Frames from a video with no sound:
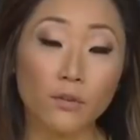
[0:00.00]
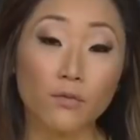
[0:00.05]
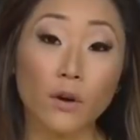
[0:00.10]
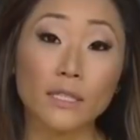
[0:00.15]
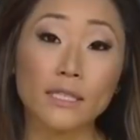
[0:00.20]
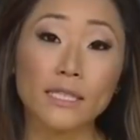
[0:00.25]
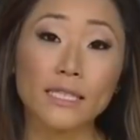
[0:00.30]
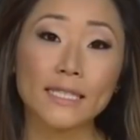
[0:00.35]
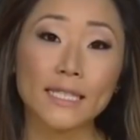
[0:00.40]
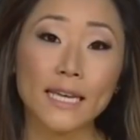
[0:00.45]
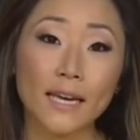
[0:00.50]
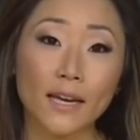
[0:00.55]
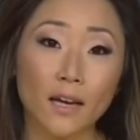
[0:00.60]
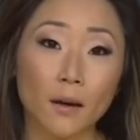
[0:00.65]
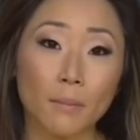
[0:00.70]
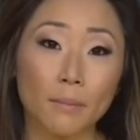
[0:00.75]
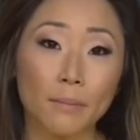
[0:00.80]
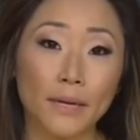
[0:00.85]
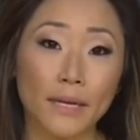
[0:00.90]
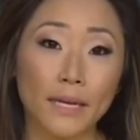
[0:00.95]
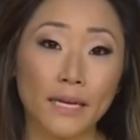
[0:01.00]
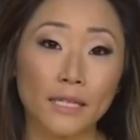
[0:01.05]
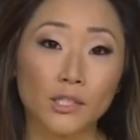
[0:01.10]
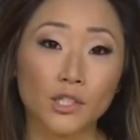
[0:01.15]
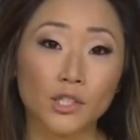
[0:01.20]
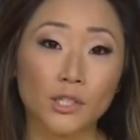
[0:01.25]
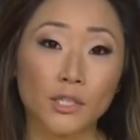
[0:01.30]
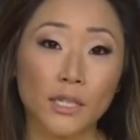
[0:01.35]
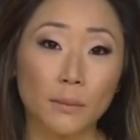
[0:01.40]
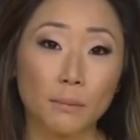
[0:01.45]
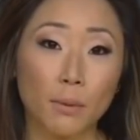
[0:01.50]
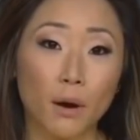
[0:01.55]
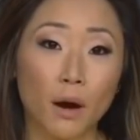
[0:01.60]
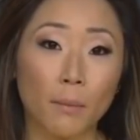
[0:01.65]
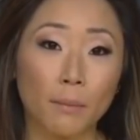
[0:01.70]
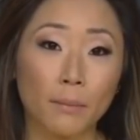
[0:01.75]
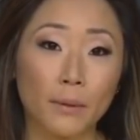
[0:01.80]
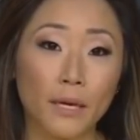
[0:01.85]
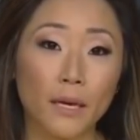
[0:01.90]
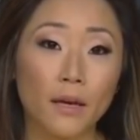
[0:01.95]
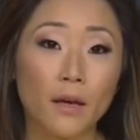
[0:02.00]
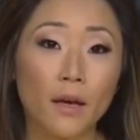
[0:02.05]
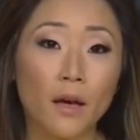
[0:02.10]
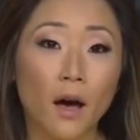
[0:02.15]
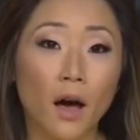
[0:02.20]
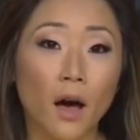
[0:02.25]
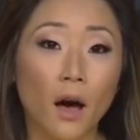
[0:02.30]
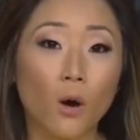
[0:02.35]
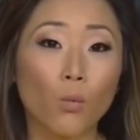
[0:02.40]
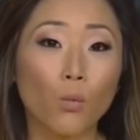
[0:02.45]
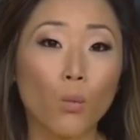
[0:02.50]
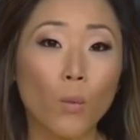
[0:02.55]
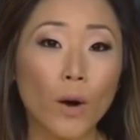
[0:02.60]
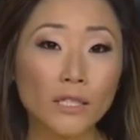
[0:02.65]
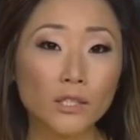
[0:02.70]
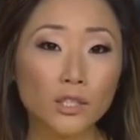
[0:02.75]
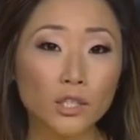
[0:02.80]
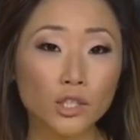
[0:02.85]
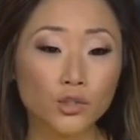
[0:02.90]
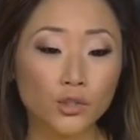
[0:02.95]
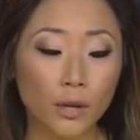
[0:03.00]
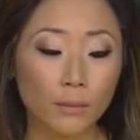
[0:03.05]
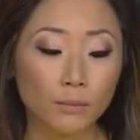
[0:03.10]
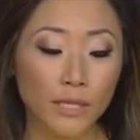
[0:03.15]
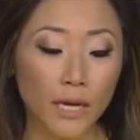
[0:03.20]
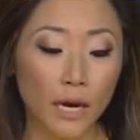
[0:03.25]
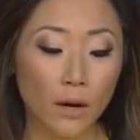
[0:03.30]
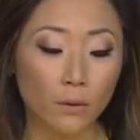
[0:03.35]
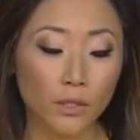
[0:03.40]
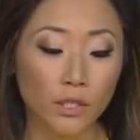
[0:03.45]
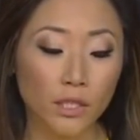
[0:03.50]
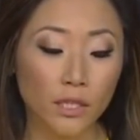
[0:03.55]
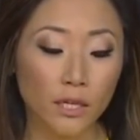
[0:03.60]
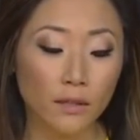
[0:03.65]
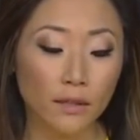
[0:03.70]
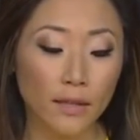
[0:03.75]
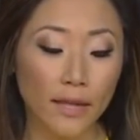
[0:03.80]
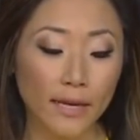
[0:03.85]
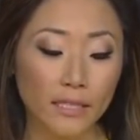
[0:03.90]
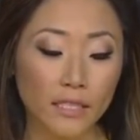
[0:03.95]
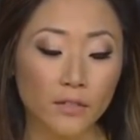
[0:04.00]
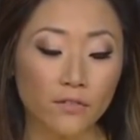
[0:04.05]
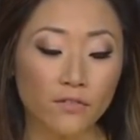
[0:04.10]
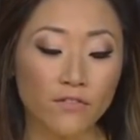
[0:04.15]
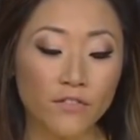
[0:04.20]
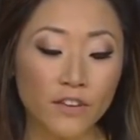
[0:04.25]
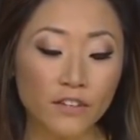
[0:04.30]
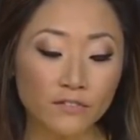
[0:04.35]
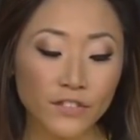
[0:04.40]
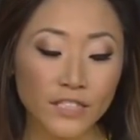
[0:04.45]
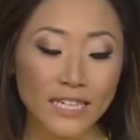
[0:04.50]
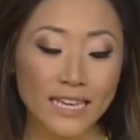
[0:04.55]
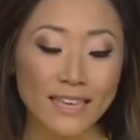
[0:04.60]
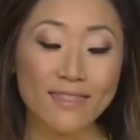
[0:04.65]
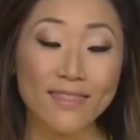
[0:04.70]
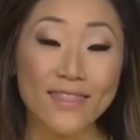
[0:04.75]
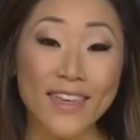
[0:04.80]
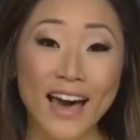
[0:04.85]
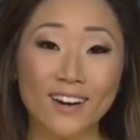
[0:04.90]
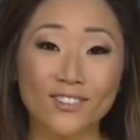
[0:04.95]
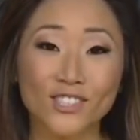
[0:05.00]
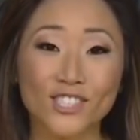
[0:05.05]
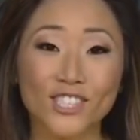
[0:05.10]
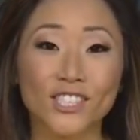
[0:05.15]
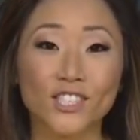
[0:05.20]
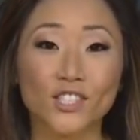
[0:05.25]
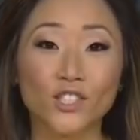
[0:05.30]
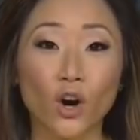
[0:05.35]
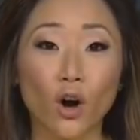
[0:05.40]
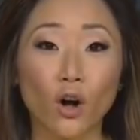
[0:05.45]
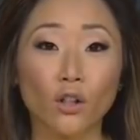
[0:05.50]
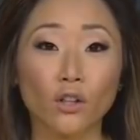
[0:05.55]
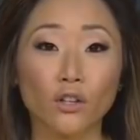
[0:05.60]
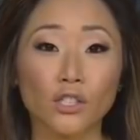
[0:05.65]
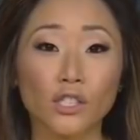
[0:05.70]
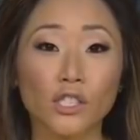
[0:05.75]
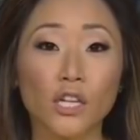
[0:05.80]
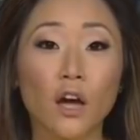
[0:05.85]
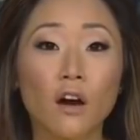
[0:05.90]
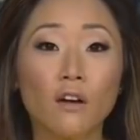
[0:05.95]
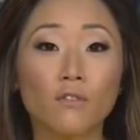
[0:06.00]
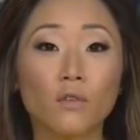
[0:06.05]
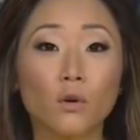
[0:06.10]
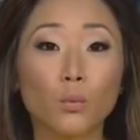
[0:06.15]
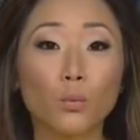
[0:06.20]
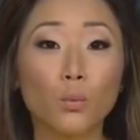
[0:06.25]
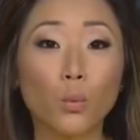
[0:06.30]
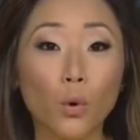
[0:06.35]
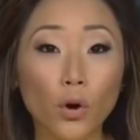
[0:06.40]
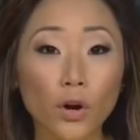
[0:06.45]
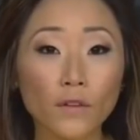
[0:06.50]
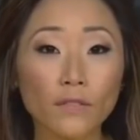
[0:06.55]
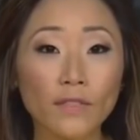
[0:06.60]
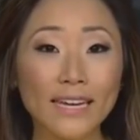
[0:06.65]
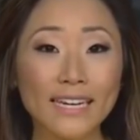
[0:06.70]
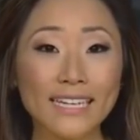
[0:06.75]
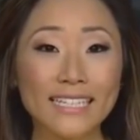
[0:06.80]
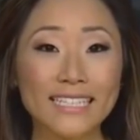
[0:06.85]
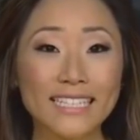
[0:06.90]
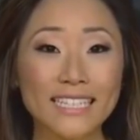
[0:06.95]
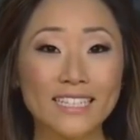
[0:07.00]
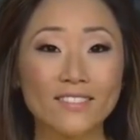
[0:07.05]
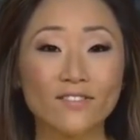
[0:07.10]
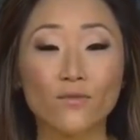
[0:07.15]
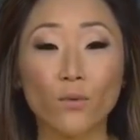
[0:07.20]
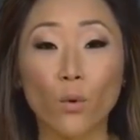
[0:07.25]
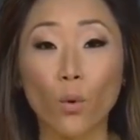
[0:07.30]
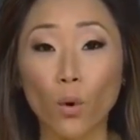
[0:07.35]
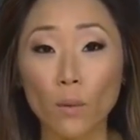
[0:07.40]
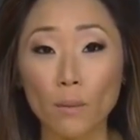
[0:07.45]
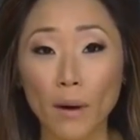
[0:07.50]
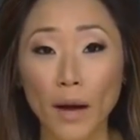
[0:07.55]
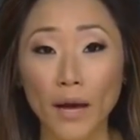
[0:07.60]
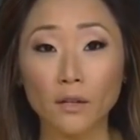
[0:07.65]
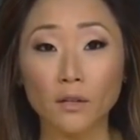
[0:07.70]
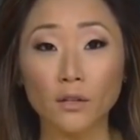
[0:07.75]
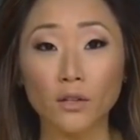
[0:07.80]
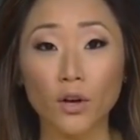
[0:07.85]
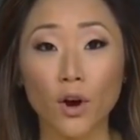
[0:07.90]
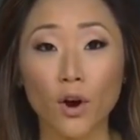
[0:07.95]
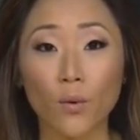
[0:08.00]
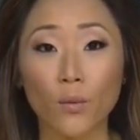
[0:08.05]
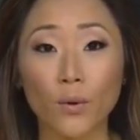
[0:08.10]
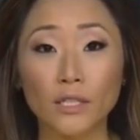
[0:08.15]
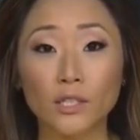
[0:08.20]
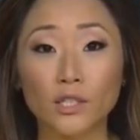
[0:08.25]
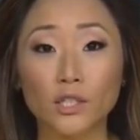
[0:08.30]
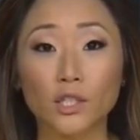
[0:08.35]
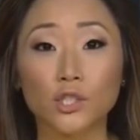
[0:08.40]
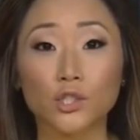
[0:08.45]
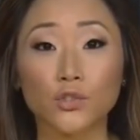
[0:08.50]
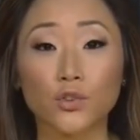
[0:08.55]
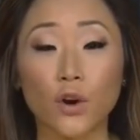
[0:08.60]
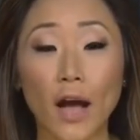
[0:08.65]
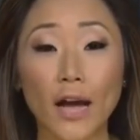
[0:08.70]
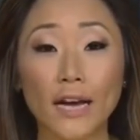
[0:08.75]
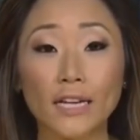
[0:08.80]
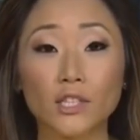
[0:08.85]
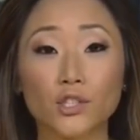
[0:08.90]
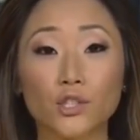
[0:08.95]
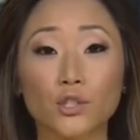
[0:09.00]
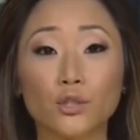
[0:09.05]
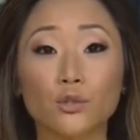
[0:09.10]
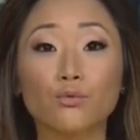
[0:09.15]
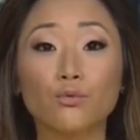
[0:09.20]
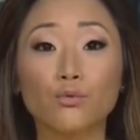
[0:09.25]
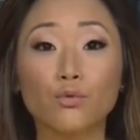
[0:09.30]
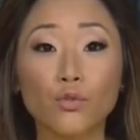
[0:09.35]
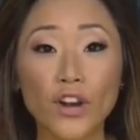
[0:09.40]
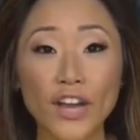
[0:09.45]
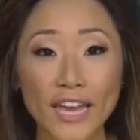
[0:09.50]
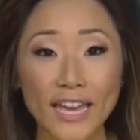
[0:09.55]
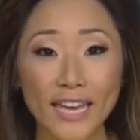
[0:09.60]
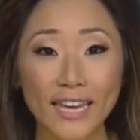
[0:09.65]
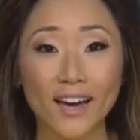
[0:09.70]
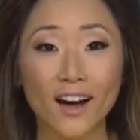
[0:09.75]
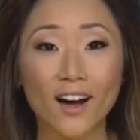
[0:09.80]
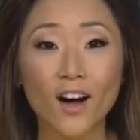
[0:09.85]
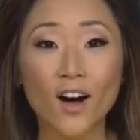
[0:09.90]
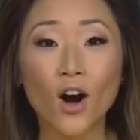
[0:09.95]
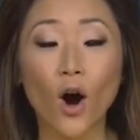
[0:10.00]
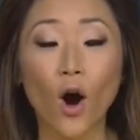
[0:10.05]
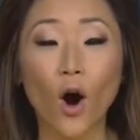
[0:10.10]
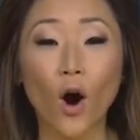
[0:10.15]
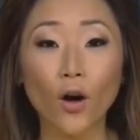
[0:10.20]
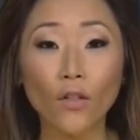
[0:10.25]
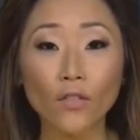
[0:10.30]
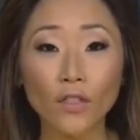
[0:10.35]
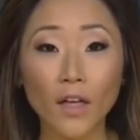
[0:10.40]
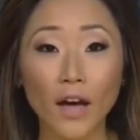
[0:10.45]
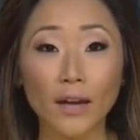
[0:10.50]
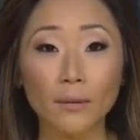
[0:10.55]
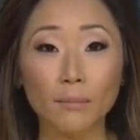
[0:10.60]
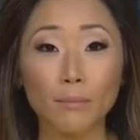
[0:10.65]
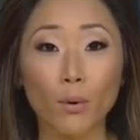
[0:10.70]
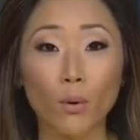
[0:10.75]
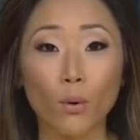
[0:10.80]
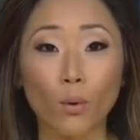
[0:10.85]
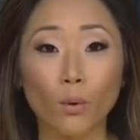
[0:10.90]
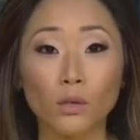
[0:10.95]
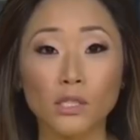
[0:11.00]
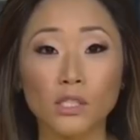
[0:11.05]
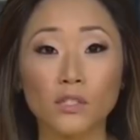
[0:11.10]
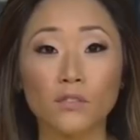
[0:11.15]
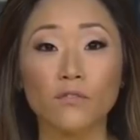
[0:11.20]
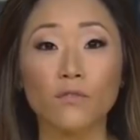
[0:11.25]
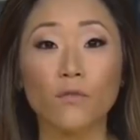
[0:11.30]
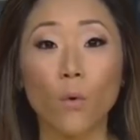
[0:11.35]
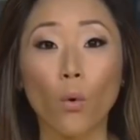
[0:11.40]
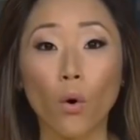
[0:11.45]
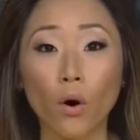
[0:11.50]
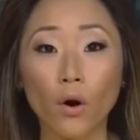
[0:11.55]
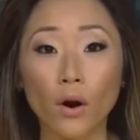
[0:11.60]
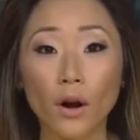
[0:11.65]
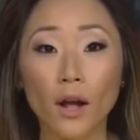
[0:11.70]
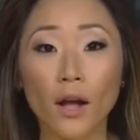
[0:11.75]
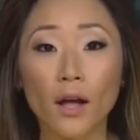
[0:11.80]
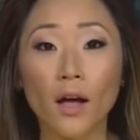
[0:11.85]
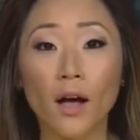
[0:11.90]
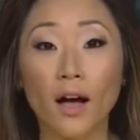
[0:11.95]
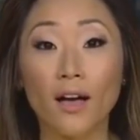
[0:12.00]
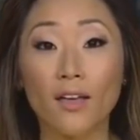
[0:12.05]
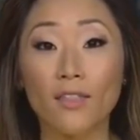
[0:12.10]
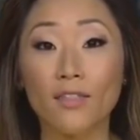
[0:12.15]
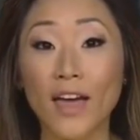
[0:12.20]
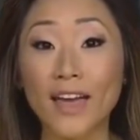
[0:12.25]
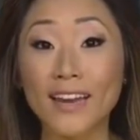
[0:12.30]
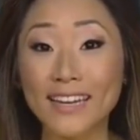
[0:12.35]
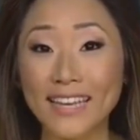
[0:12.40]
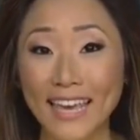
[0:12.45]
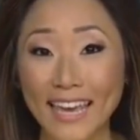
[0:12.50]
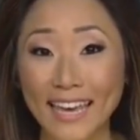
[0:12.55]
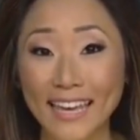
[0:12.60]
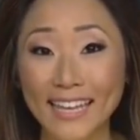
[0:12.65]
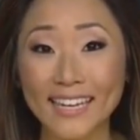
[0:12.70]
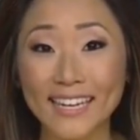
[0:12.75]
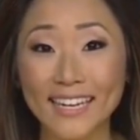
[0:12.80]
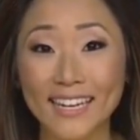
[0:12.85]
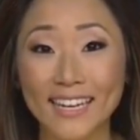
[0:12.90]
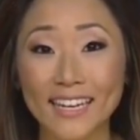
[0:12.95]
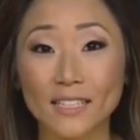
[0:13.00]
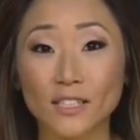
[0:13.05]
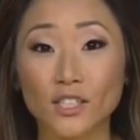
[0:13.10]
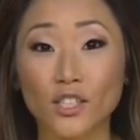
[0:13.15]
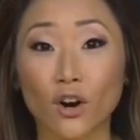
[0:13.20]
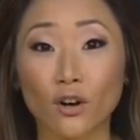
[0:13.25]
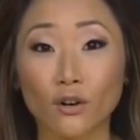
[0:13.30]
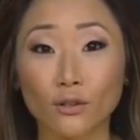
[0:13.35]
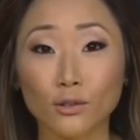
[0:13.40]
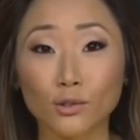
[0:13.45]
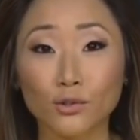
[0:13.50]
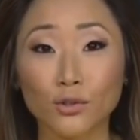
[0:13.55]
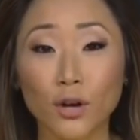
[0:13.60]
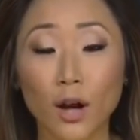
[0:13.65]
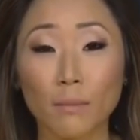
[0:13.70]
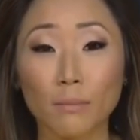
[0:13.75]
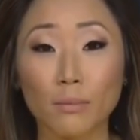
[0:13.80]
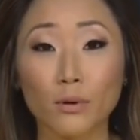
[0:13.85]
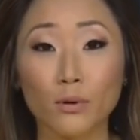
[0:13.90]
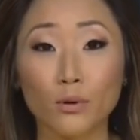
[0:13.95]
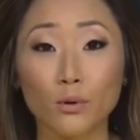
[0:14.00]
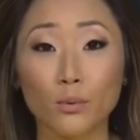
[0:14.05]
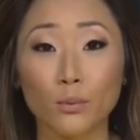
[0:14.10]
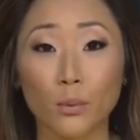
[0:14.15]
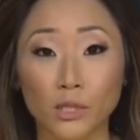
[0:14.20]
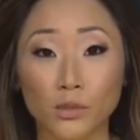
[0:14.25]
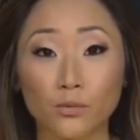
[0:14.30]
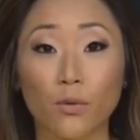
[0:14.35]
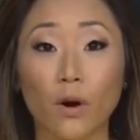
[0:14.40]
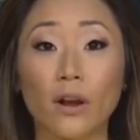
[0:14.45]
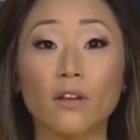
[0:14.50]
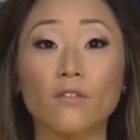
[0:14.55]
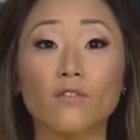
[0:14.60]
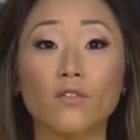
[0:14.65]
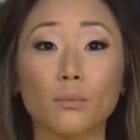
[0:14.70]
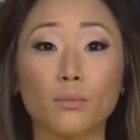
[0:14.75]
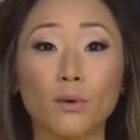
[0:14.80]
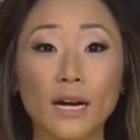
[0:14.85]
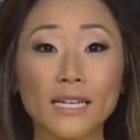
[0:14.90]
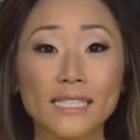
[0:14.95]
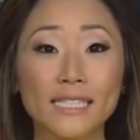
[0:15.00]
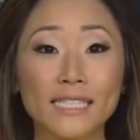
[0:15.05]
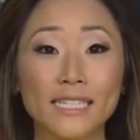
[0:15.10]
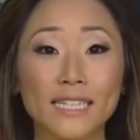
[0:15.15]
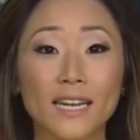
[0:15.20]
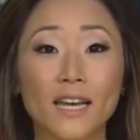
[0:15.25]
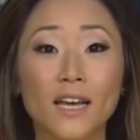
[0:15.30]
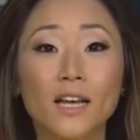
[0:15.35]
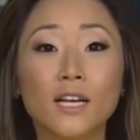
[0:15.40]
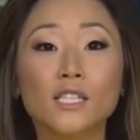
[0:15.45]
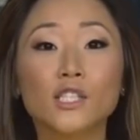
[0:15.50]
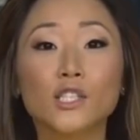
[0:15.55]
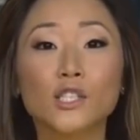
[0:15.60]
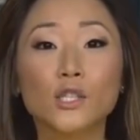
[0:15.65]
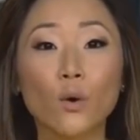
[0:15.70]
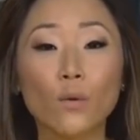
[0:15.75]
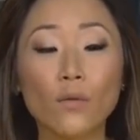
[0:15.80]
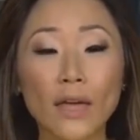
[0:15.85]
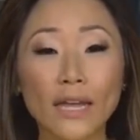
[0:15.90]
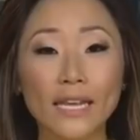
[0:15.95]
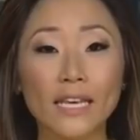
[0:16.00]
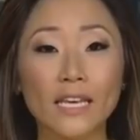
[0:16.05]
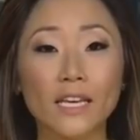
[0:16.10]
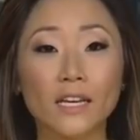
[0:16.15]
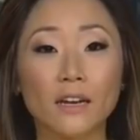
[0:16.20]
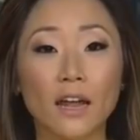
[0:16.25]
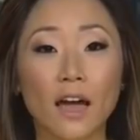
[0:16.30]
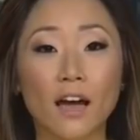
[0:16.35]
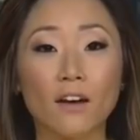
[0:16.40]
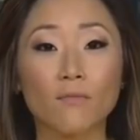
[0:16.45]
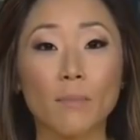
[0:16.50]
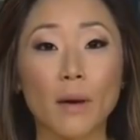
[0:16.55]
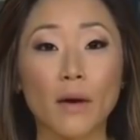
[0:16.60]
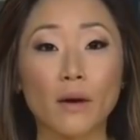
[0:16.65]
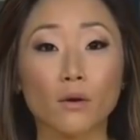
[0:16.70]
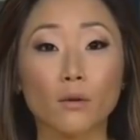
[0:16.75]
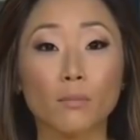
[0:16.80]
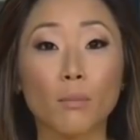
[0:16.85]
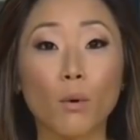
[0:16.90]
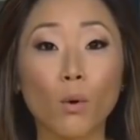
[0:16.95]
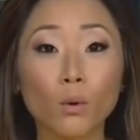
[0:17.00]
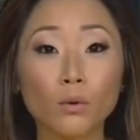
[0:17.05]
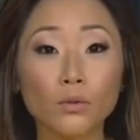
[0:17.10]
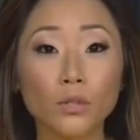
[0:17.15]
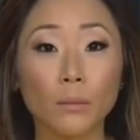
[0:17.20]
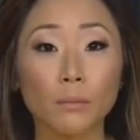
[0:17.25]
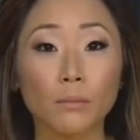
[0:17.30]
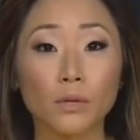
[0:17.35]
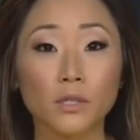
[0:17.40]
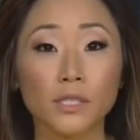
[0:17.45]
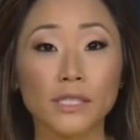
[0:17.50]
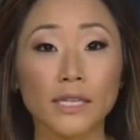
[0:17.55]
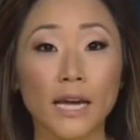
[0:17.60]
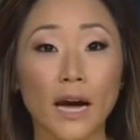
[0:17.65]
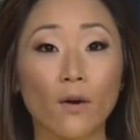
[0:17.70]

he runs a tech company, as you said, Poppy, went to Trump Tower to collect $50,000 for work that he did for Michael Cohen to try to rig online polls for then-candidate Donald Trump, who was running for president, so that he could have better poll numbers.